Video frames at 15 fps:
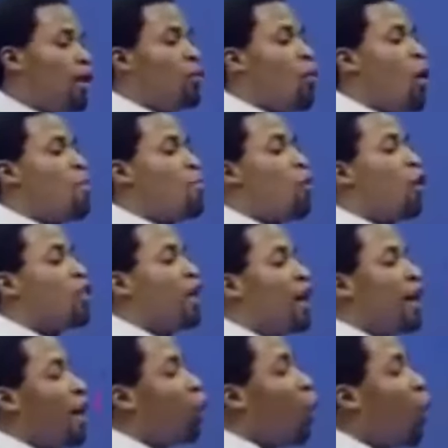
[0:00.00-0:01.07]
is more
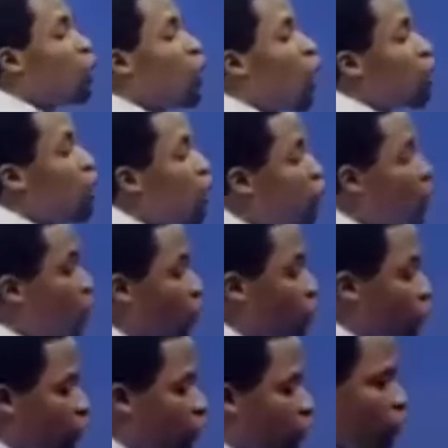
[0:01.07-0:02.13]
important than what God does for
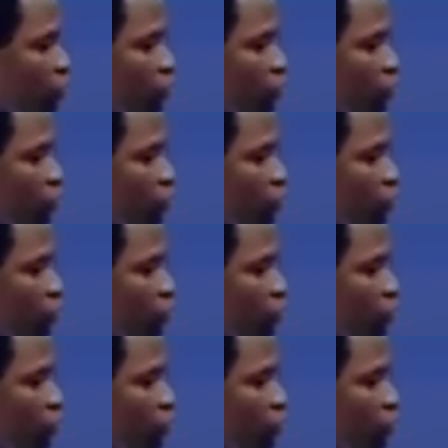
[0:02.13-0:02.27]
us.